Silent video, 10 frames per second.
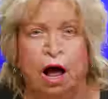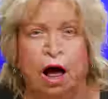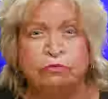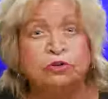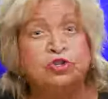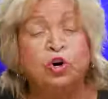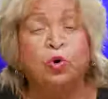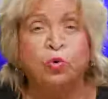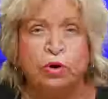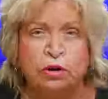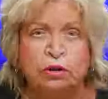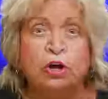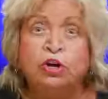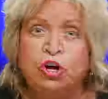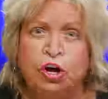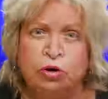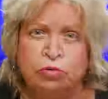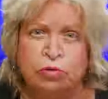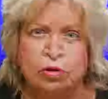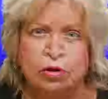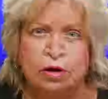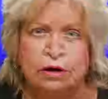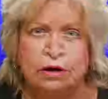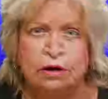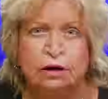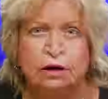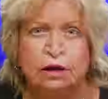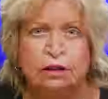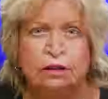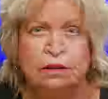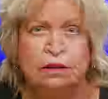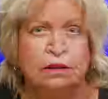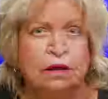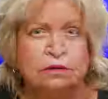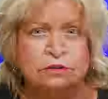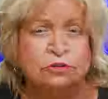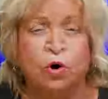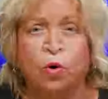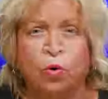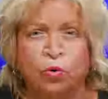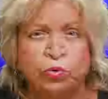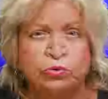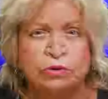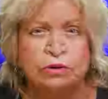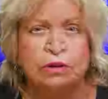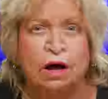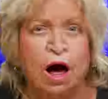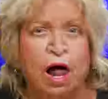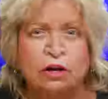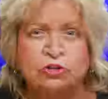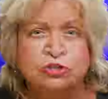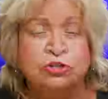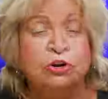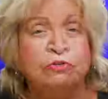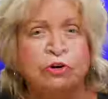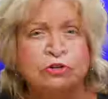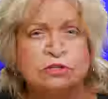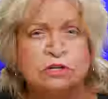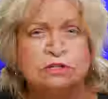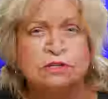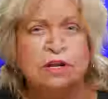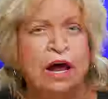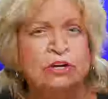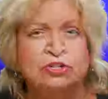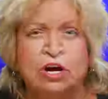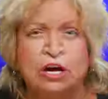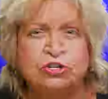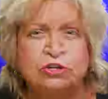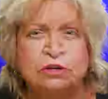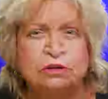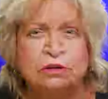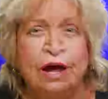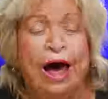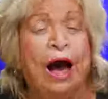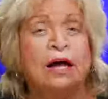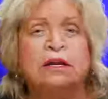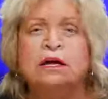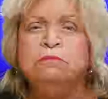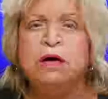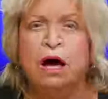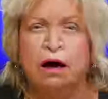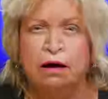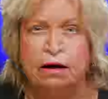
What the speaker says: of the children, the youth, the schools, the colleges, universities, and education, academia.